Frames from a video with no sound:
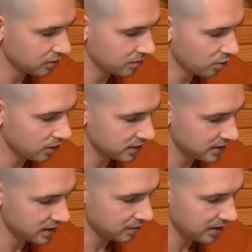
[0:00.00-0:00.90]
and
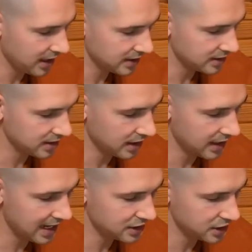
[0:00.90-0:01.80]
remorse, he abides
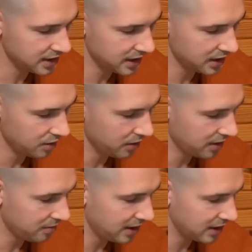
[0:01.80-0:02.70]
unagitated
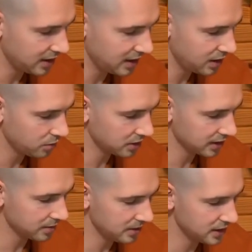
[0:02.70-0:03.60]
with a mind
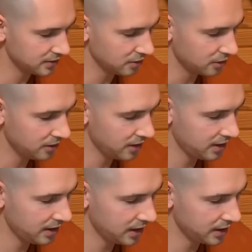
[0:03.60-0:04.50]
inwardly peaceful.
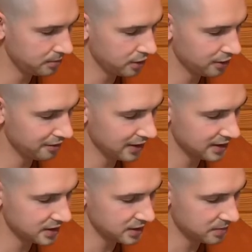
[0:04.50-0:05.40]
He
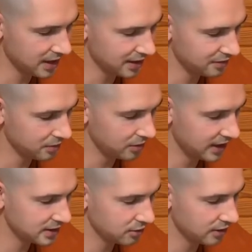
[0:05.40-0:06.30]
purifies his mind from
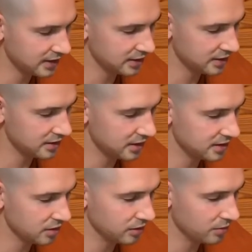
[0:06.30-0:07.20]

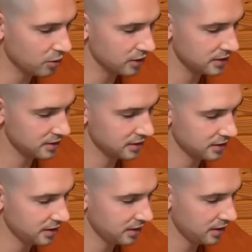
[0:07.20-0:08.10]
restlessness and remorse.
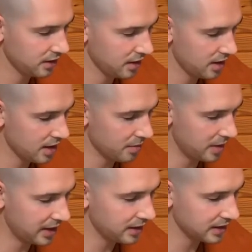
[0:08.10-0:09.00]

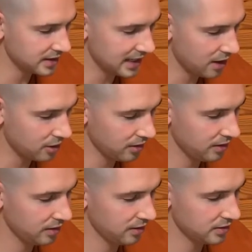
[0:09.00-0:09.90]
Abandoning doubt,
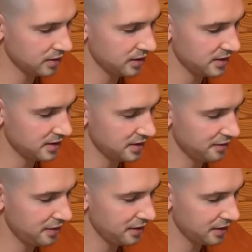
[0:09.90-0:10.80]
so this is
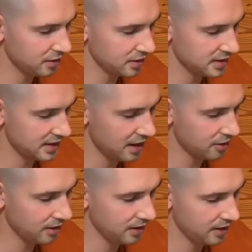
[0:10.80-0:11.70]
the 5th hindrance,
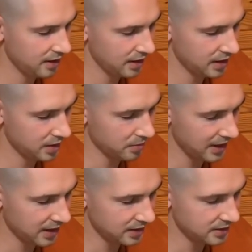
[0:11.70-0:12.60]
doubt. He
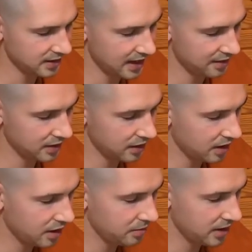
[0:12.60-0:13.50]
abides having
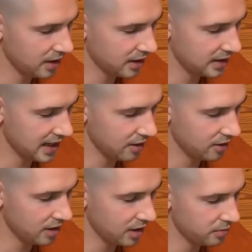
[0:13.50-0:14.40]
gone beyond doubt,
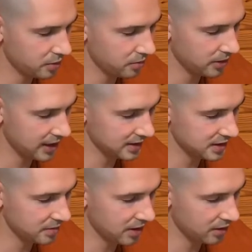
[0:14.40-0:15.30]

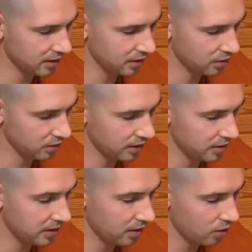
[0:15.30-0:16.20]
unperplexed
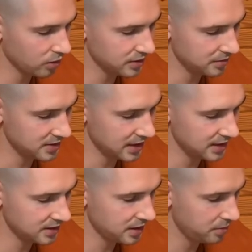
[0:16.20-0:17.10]
about wholesome
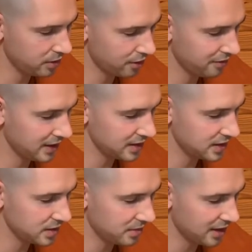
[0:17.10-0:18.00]
states. He purifies
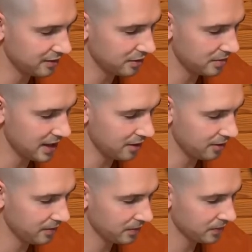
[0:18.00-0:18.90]
his mind from doubt.
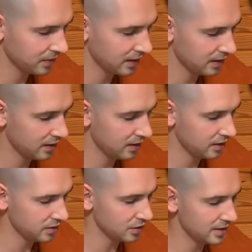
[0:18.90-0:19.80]

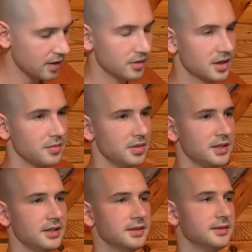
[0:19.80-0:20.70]
So doubt can
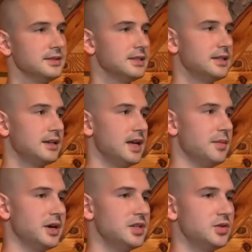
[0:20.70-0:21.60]
be,
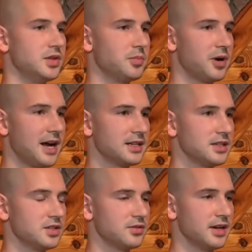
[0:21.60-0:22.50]
am I doing the
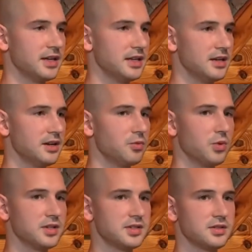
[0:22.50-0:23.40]
practice right?
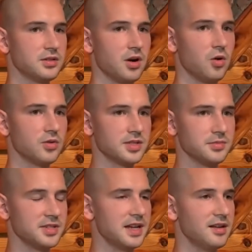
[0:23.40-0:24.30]
What's a
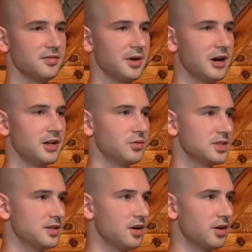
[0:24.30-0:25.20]
wholesome state of mind?
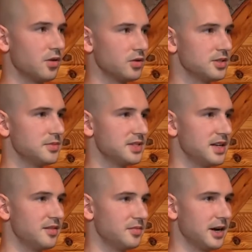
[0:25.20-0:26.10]
What's an unwholesome
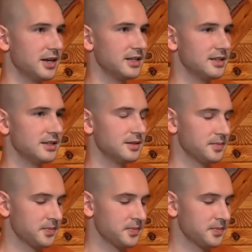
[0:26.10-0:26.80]
state of mind?